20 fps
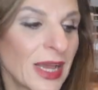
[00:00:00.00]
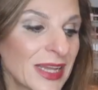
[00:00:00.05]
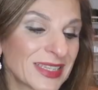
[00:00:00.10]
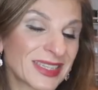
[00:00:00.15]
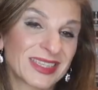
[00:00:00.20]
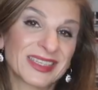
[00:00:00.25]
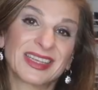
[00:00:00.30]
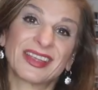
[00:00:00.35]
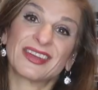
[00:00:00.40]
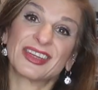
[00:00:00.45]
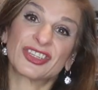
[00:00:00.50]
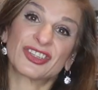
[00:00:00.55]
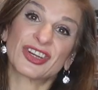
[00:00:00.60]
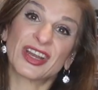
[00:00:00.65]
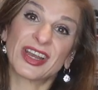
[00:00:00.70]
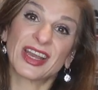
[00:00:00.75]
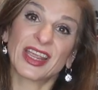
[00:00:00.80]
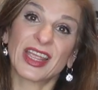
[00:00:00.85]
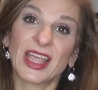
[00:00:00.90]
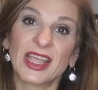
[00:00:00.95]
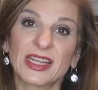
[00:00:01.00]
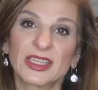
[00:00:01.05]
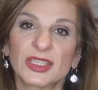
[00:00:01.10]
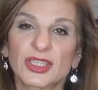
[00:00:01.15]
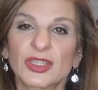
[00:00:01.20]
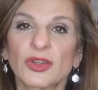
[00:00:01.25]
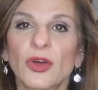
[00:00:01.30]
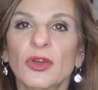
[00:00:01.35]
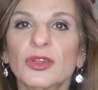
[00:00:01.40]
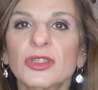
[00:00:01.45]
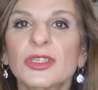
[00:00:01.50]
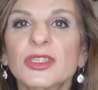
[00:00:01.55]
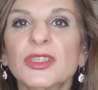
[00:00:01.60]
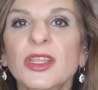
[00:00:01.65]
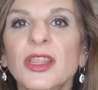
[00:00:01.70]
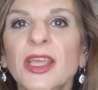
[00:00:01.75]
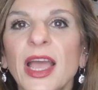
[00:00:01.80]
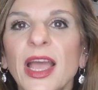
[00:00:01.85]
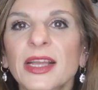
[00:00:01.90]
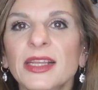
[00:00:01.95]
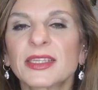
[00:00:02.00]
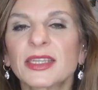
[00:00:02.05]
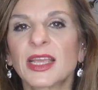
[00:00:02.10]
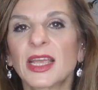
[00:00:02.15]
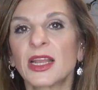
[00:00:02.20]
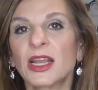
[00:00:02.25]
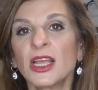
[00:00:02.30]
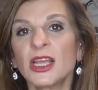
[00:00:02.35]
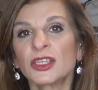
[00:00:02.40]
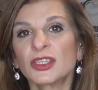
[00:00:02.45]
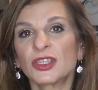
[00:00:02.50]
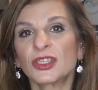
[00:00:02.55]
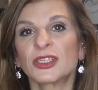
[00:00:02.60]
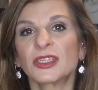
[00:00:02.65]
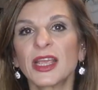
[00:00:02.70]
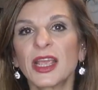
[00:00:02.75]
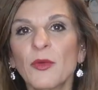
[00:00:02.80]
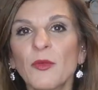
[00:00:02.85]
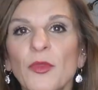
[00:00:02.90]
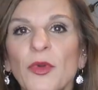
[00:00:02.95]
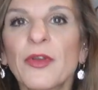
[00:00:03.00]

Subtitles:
That's Siri trying to get in onto the act again. So today I'm